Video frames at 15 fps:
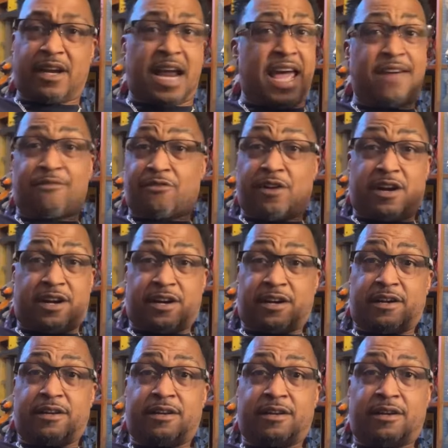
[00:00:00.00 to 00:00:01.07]
I have
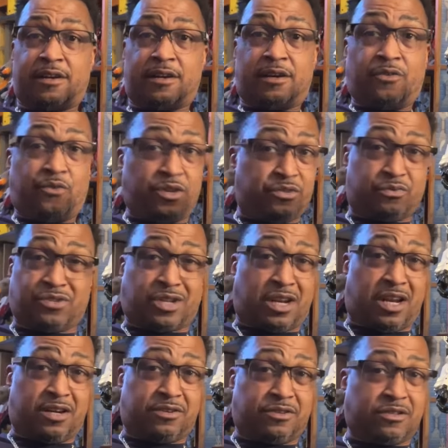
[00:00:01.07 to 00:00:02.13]
Rung, which was
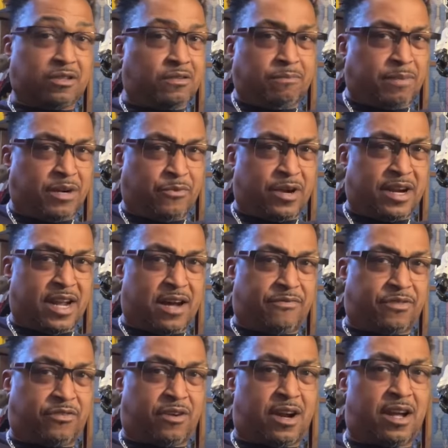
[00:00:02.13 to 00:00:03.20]
close, but it wasn't
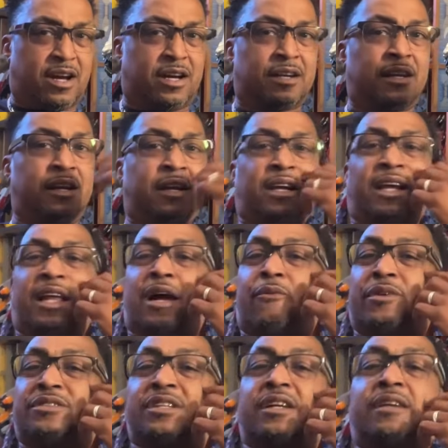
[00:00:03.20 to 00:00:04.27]
Alphatron. And I
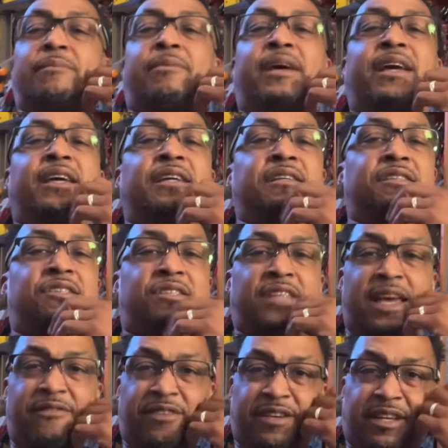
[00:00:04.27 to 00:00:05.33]
wasn't going to pay
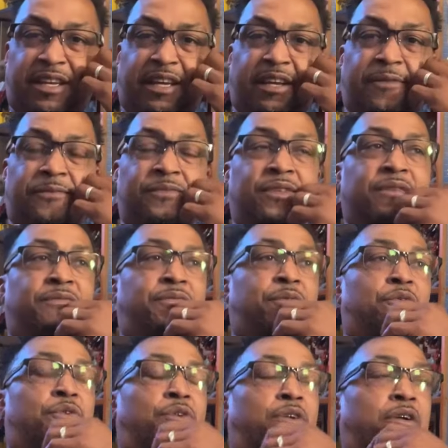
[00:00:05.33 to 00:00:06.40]
$70
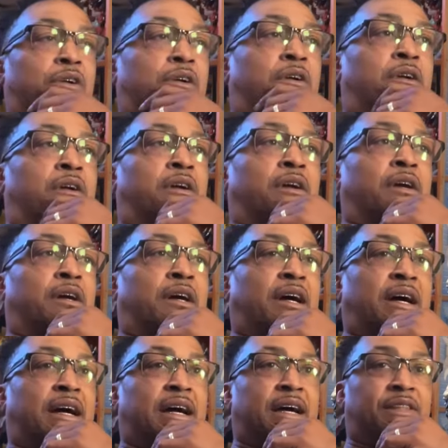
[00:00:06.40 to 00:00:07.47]
for
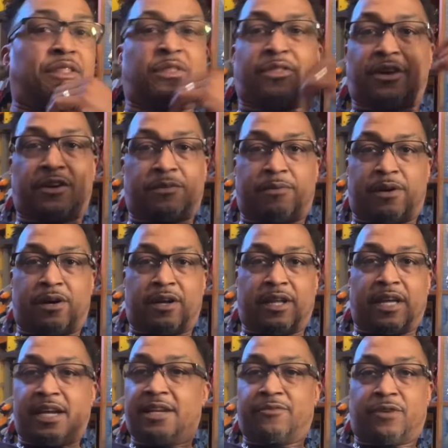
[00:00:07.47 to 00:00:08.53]
the third party.
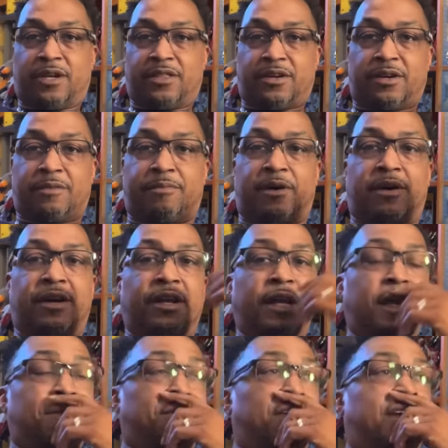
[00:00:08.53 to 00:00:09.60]
I didn't want a third party.
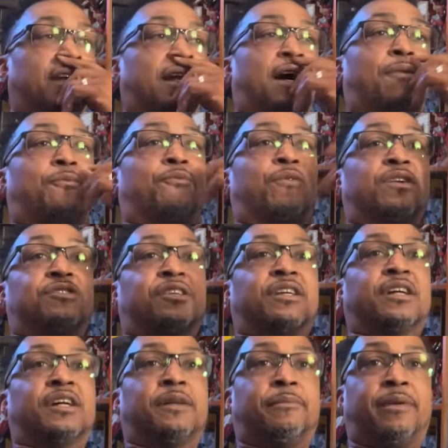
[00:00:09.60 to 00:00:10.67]
And then I wasn't
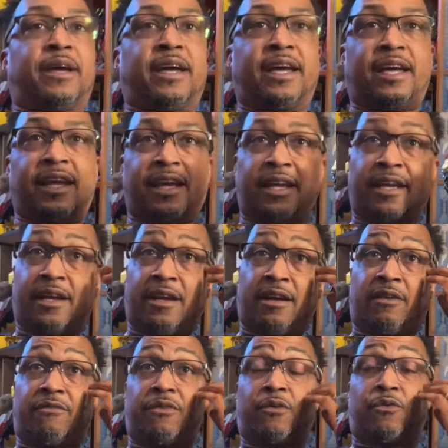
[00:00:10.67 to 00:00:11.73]
going to pay
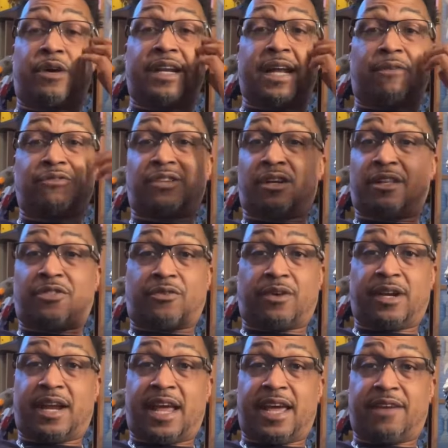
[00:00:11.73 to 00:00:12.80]
for one that was only
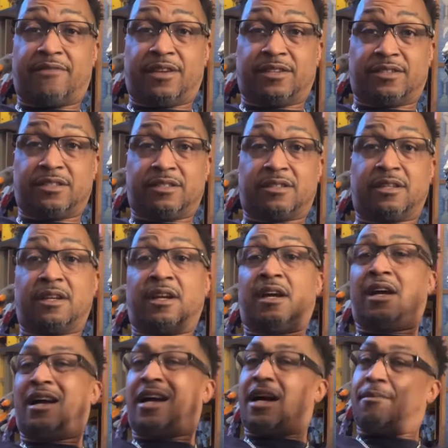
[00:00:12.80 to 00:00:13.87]
3.5 inches.
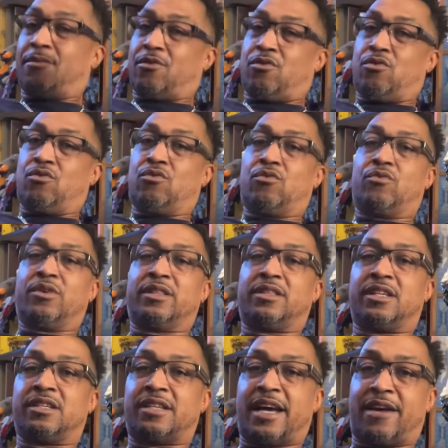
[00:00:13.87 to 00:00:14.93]
I'm cool with
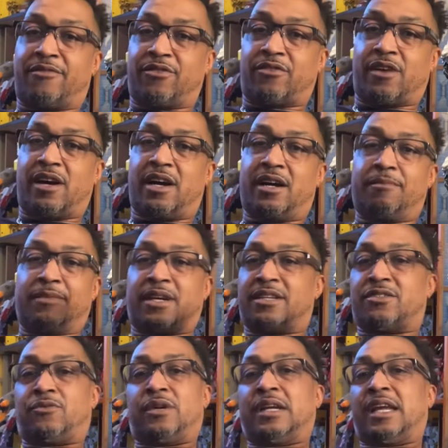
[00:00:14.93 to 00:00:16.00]
this Alphatron because
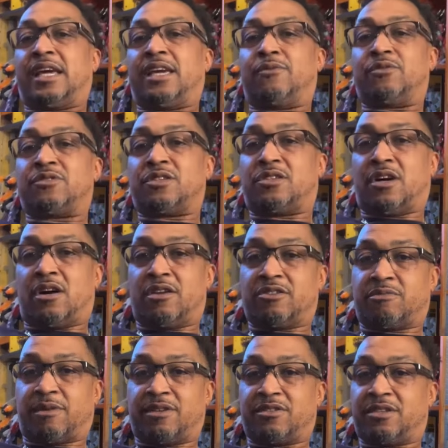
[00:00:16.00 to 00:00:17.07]
it wasn't like he was the
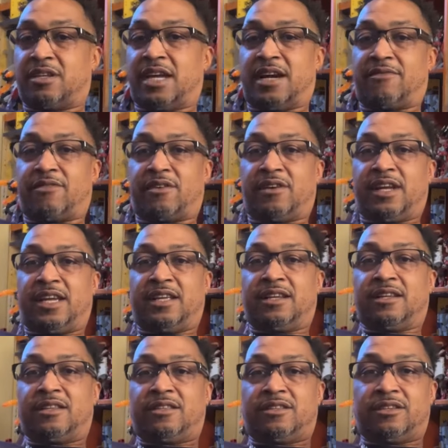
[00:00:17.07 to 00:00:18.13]
tallest person ever
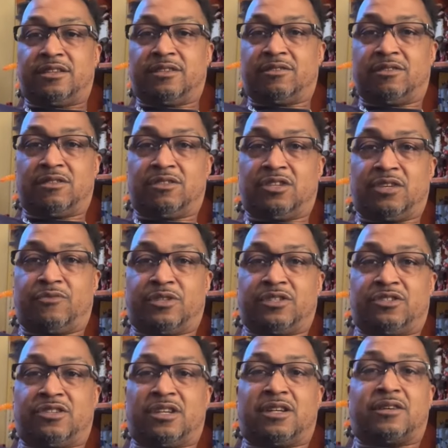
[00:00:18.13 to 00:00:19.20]
in the G1
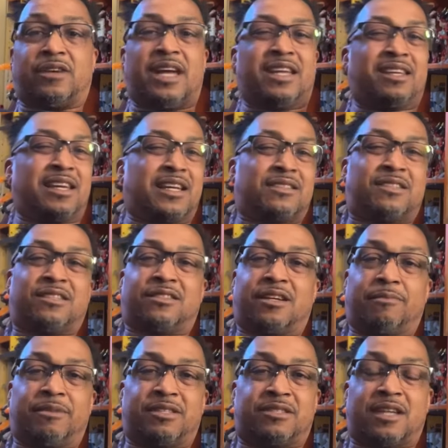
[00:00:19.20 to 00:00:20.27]
show. And yes, he's going
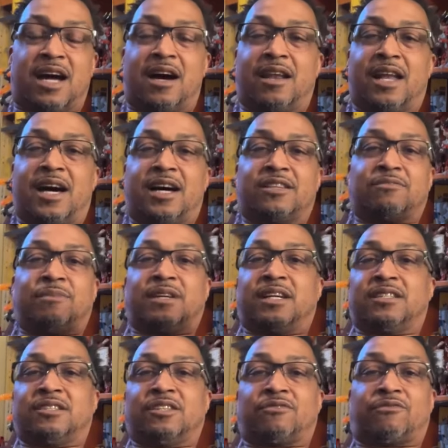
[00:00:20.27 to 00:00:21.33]
to be stylized
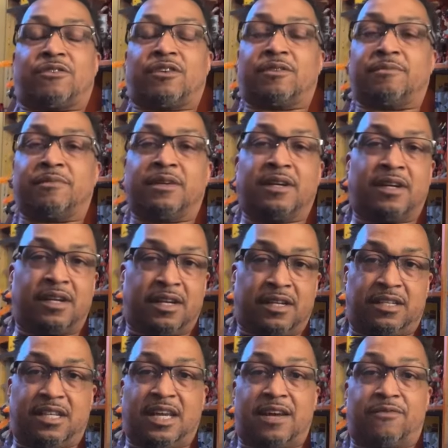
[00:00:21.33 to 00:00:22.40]
because he's from
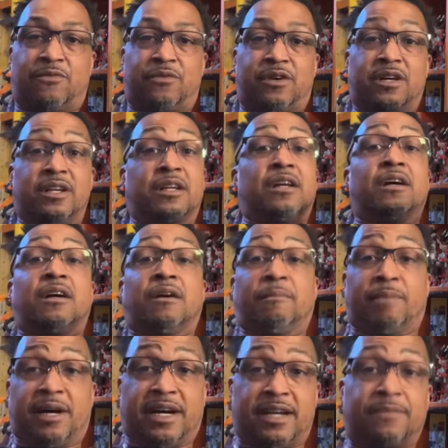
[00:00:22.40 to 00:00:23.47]
TF1,
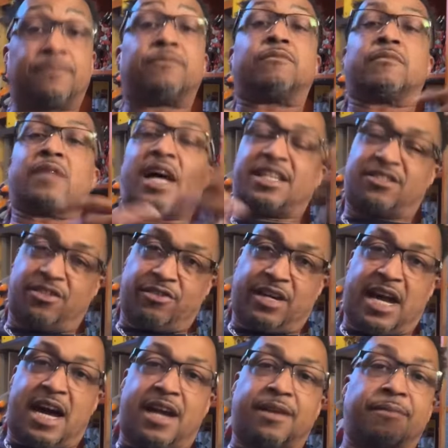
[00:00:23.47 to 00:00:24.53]
but I still
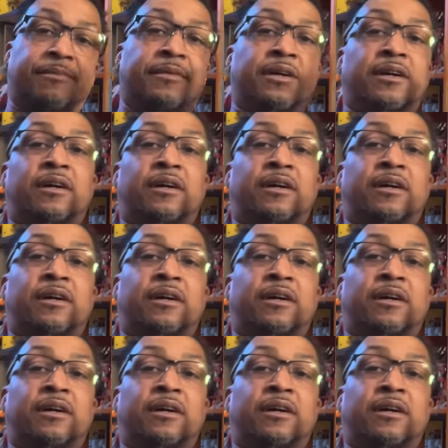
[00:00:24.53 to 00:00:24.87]
got him.